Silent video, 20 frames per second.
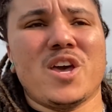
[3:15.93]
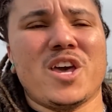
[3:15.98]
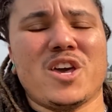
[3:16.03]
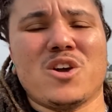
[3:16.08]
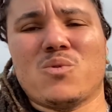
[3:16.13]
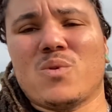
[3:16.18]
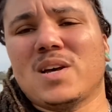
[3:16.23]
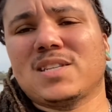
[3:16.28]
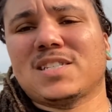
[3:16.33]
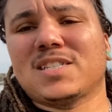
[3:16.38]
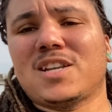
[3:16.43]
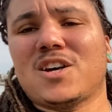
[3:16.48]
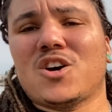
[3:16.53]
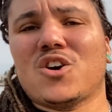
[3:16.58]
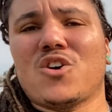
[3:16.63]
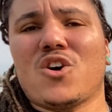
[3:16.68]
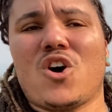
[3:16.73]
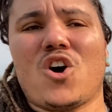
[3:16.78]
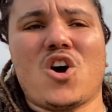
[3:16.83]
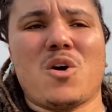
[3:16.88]
it wasn't
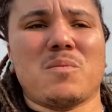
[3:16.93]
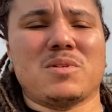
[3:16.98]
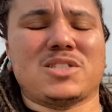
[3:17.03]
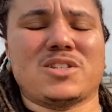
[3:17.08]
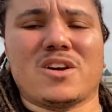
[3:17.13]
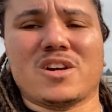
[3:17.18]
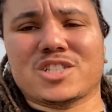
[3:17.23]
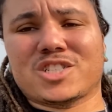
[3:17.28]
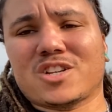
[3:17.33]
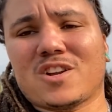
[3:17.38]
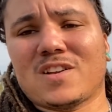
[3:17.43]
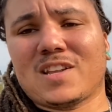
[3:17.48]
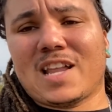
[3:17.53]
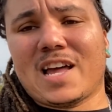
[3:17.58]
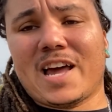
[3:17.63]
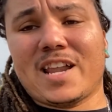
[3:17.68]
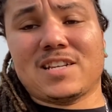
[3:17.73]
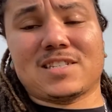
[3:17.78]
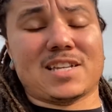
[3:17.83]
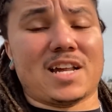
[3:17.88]
no oh i'm gonna talk shit
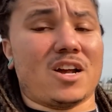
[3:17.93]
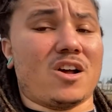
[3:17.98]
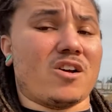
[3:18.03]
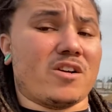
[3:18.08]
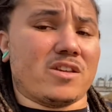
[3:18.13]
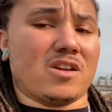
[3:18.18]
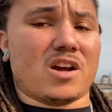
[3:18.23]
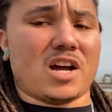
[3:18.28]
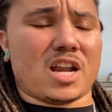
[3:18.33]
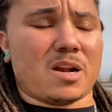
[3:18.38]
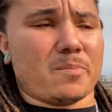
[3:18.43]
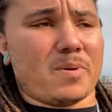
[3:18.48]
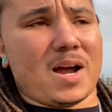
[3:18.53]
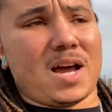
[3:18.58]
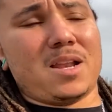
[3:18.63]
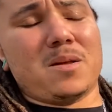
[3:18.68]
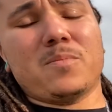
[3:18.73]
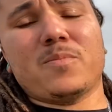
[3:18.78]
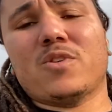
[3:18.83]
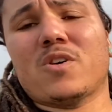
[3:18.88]
online it's like oh y'all got a
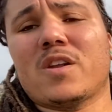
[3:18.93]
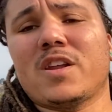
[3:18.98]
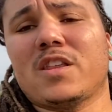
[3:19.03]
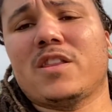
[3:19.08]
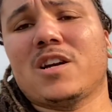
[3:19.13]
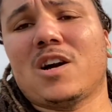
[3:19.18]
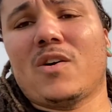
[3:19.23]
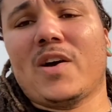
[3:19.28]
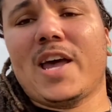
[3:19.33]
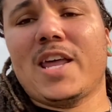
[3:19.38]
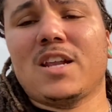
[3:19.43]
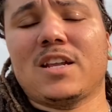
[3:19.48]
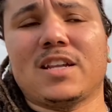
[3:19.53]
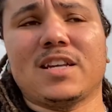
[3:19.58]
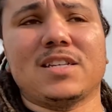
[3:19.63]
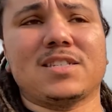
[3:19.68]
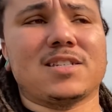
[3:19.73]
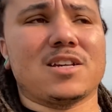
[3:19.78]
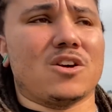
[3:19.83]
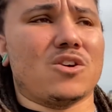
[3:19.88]
problem y'all need to go handle
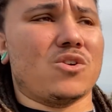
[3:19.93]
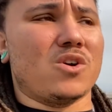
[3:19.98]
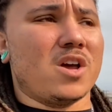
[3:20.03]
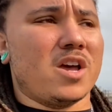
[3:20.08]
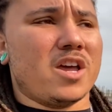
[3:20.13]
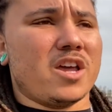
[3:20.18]
it so